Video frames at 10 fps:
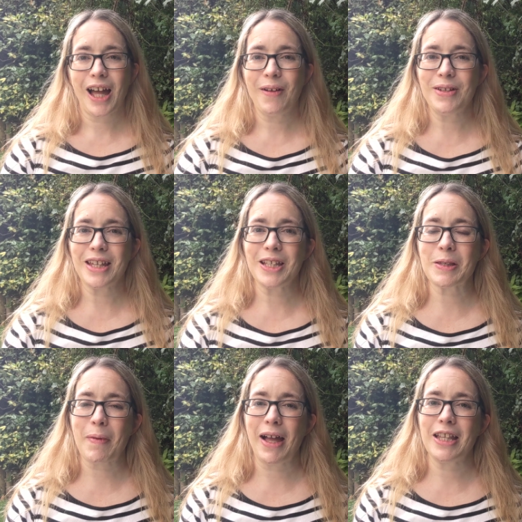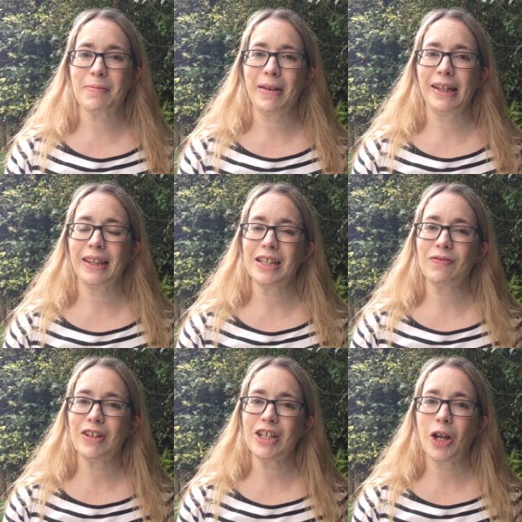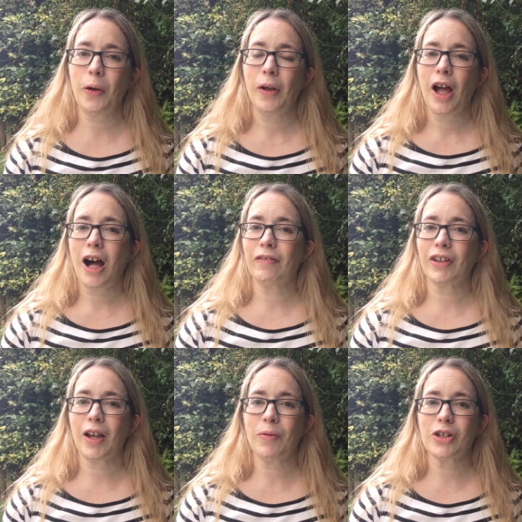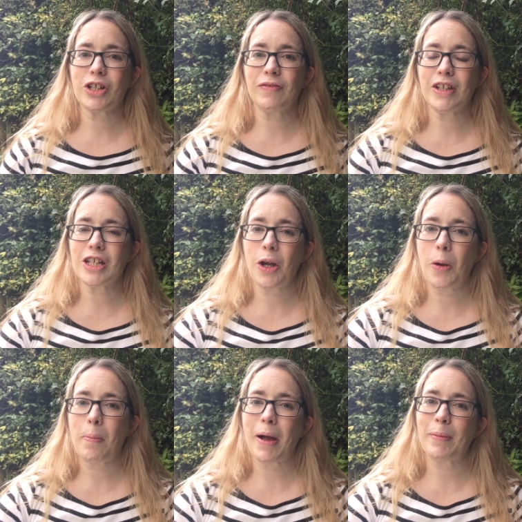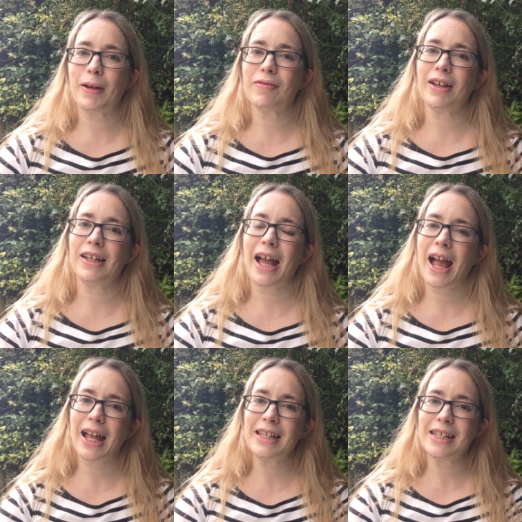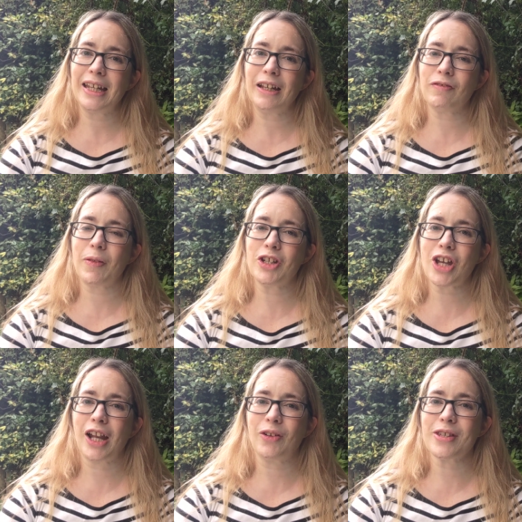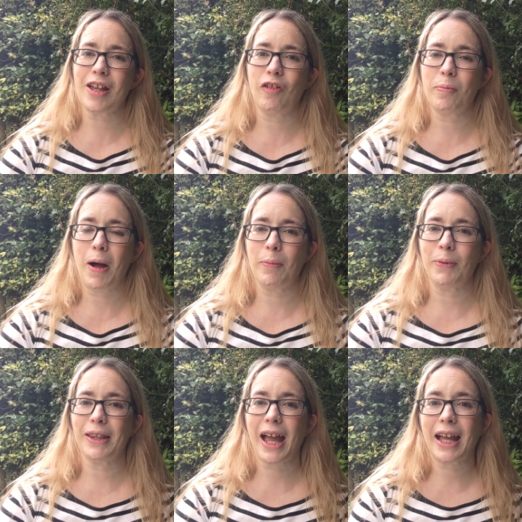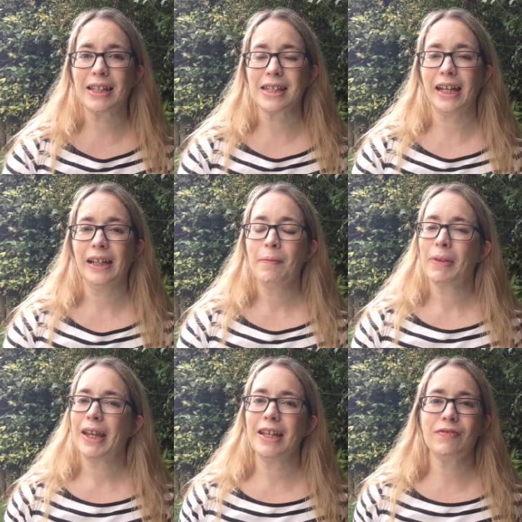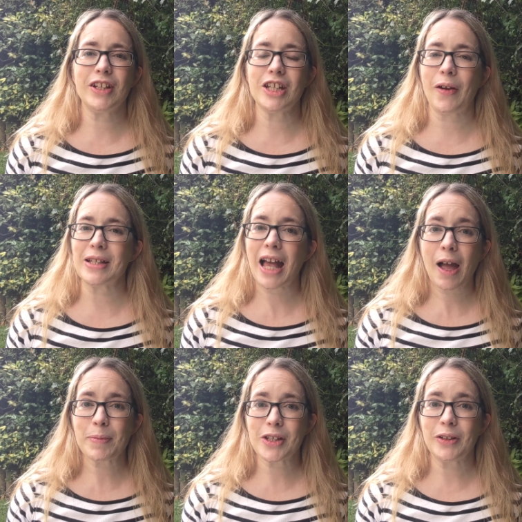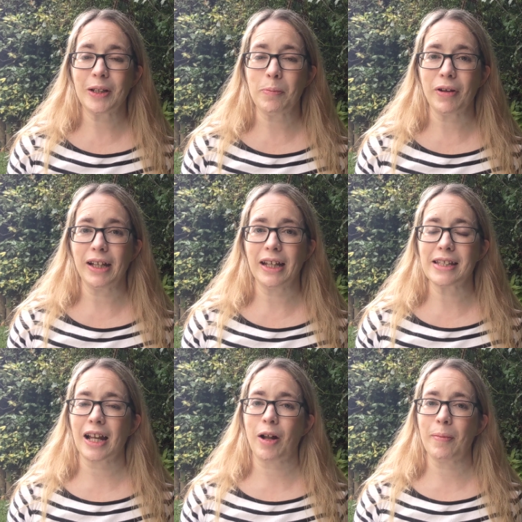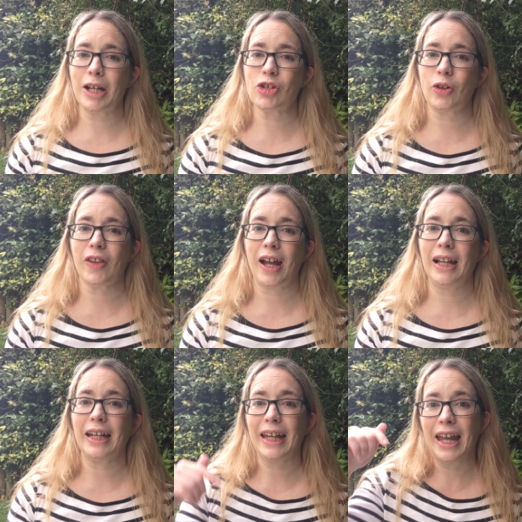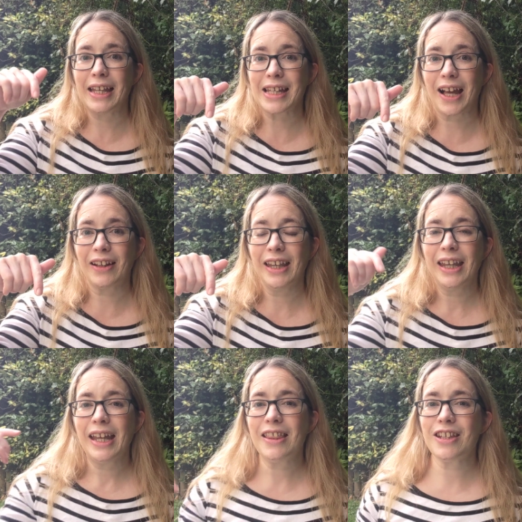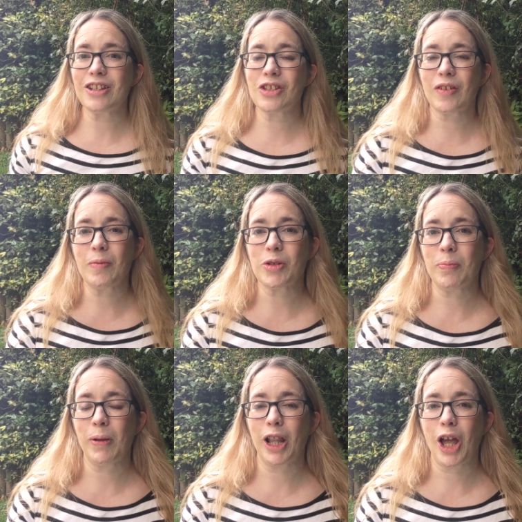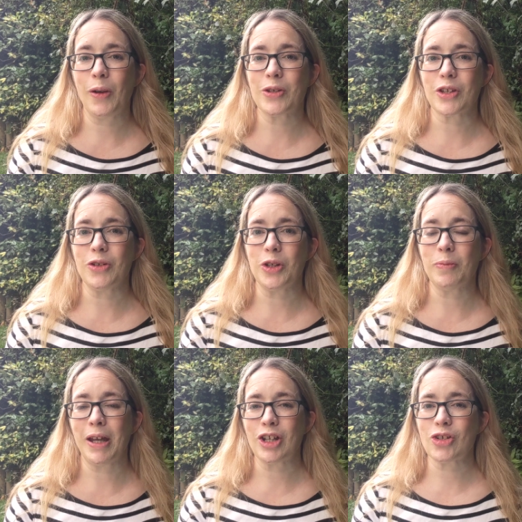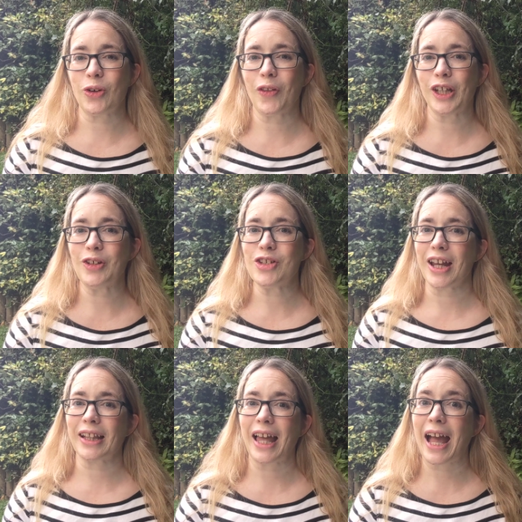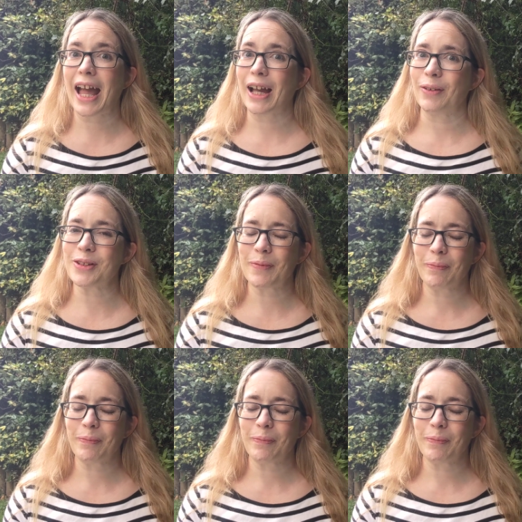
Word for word: I was inspired to make this video after I watched a video by my friend Andy from the channel Self Pub with Andy. His video is absolutely brilliant and I'll make sure that I link it down in the description below so do make sure that you check that out.